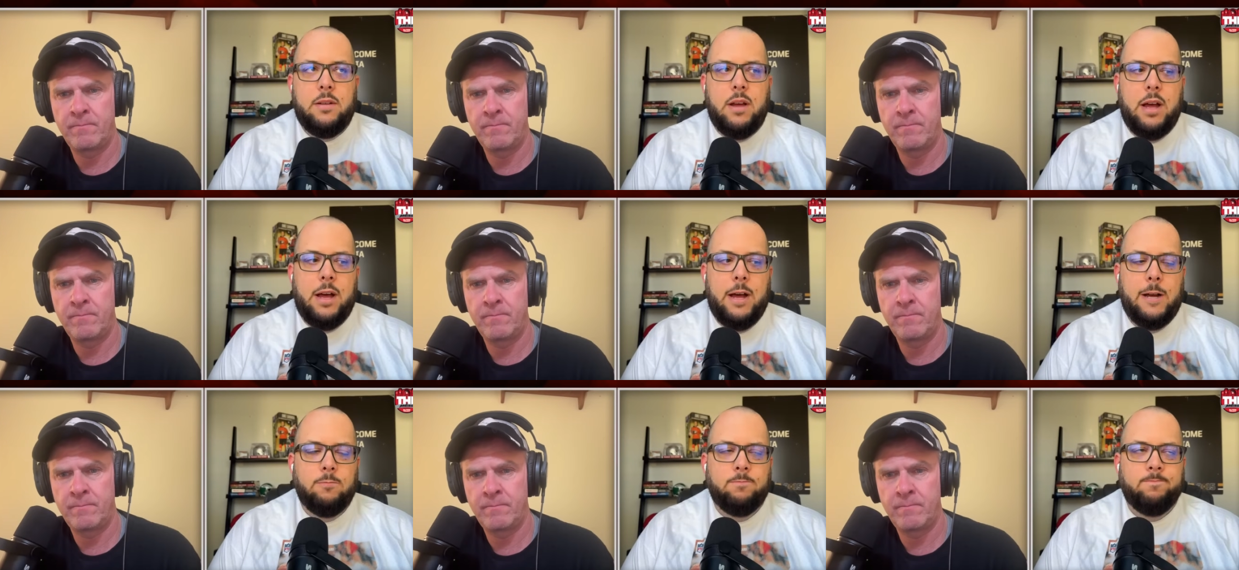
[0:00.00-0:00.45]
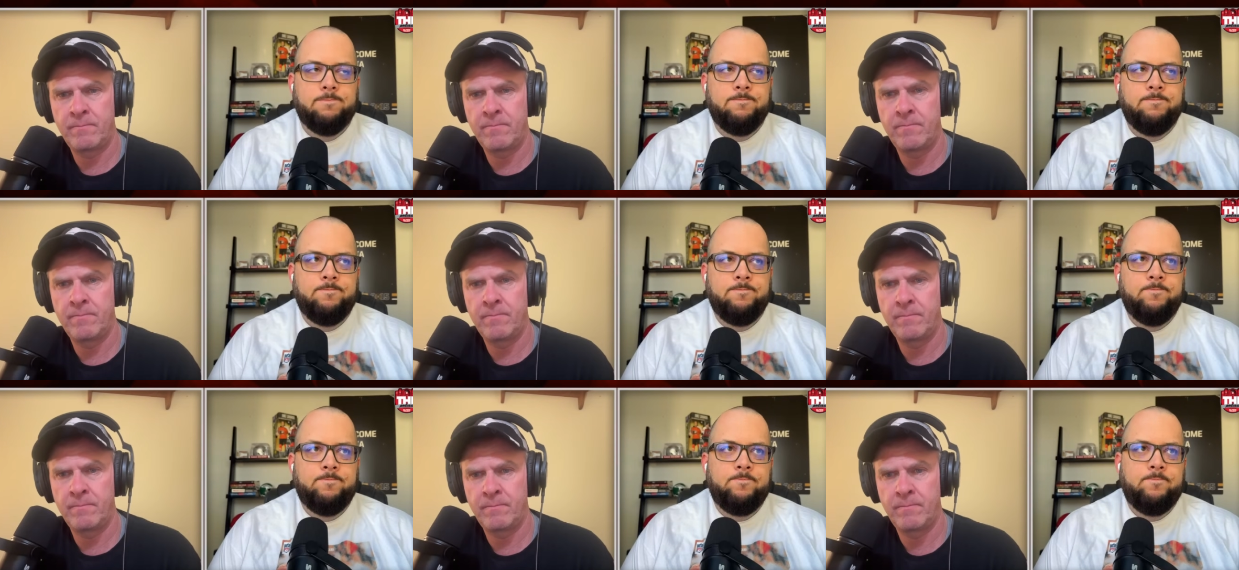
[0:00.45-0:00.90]
Speaker 1: Um,
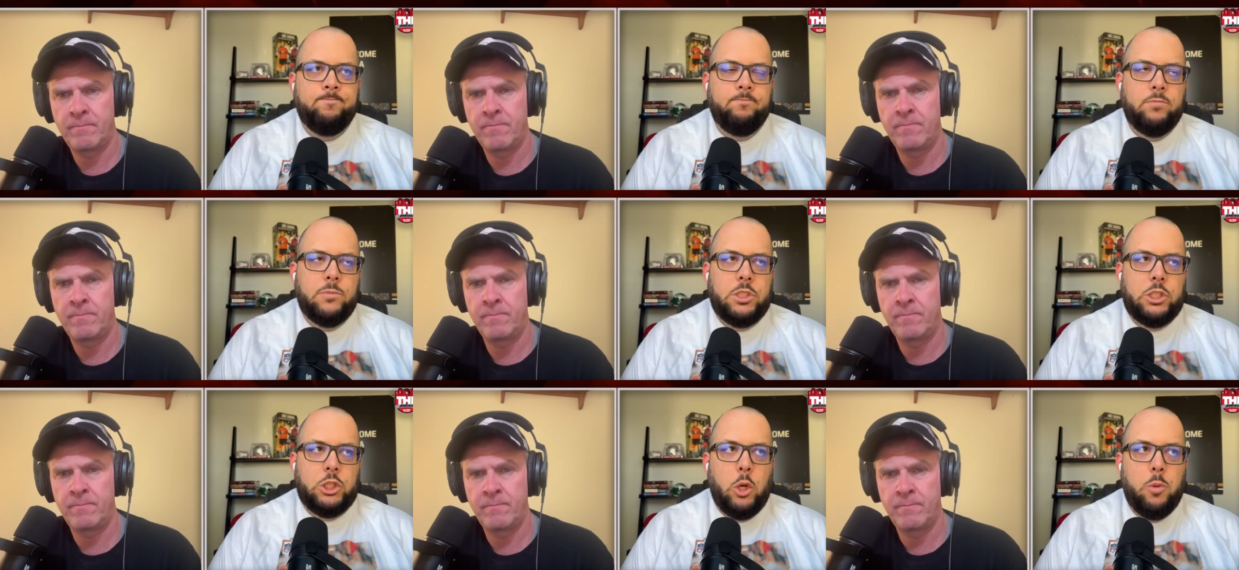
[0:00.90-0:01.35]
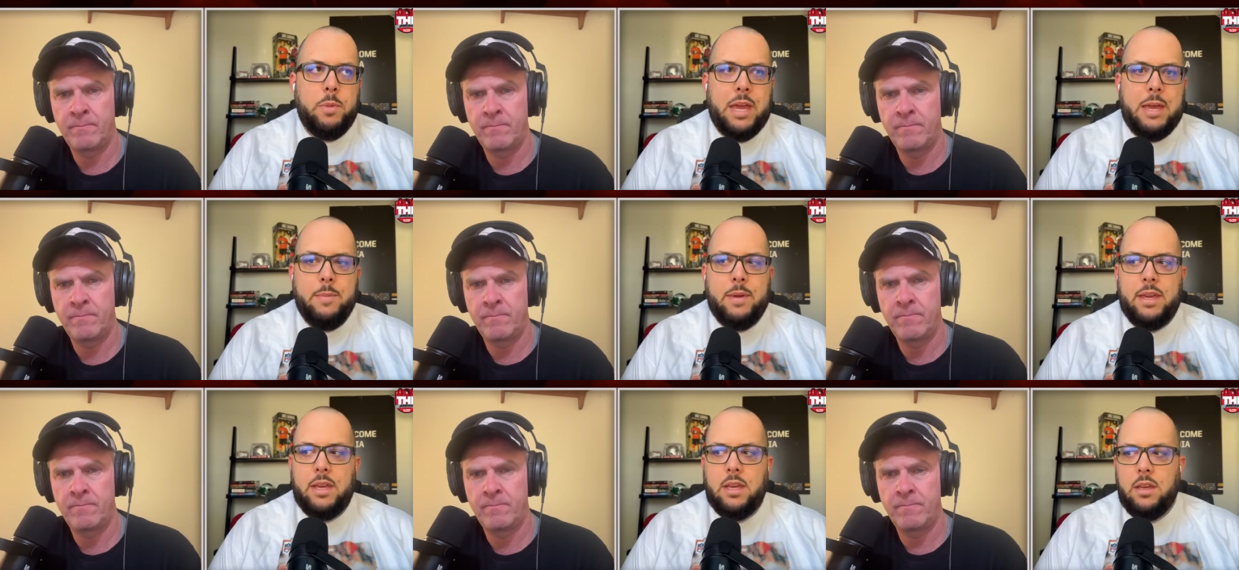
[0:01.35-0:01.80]
So
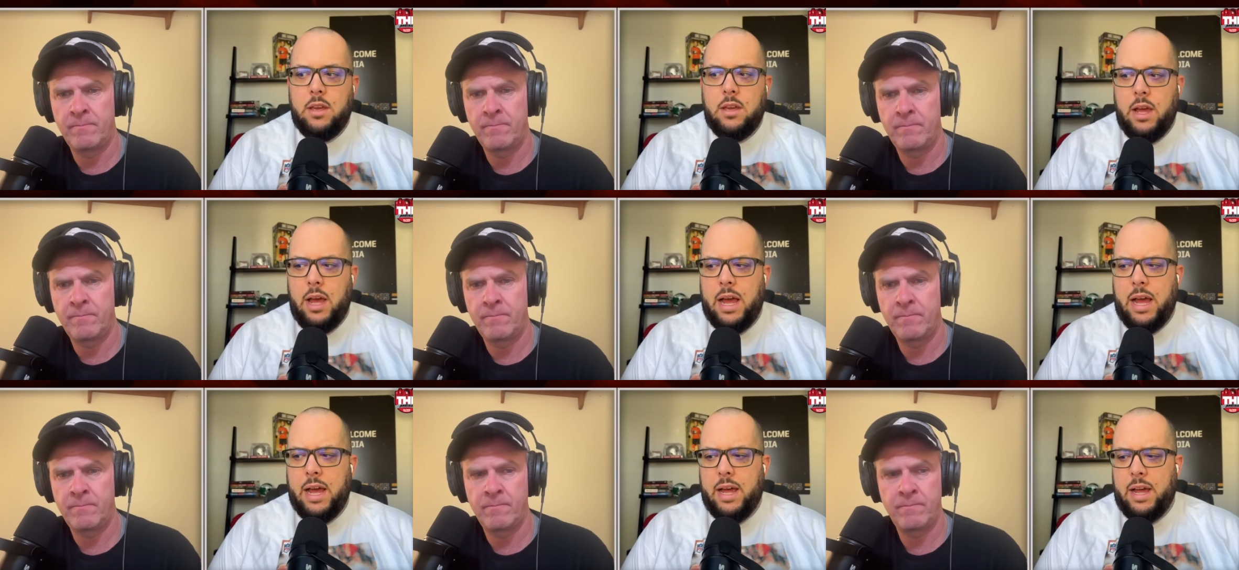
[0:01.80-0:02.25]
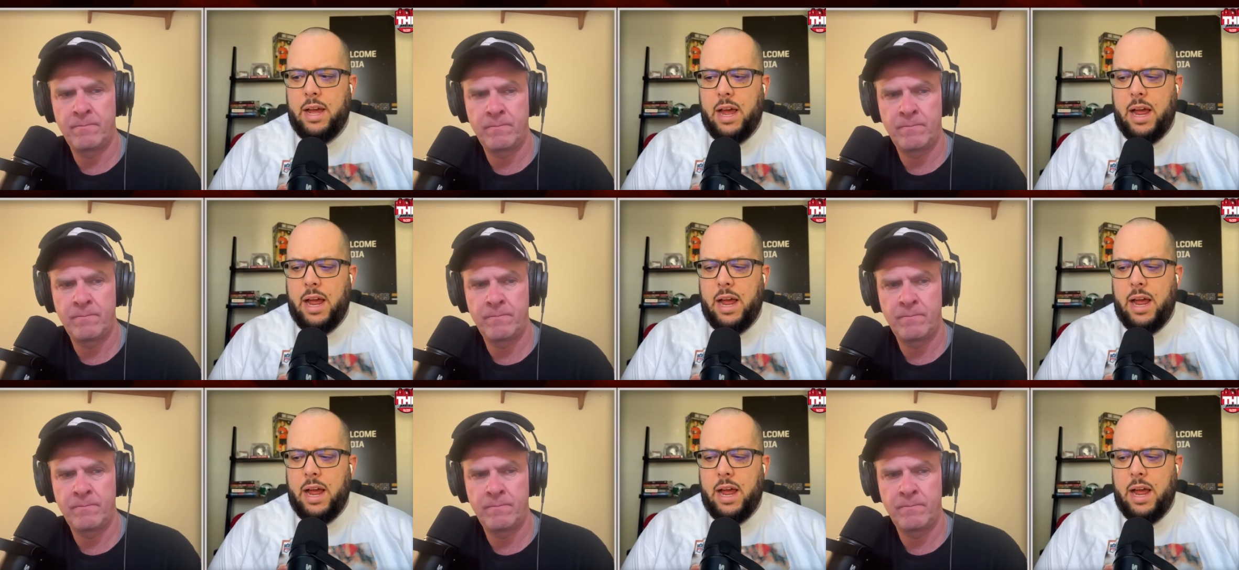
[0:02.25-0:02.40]
maybe uh,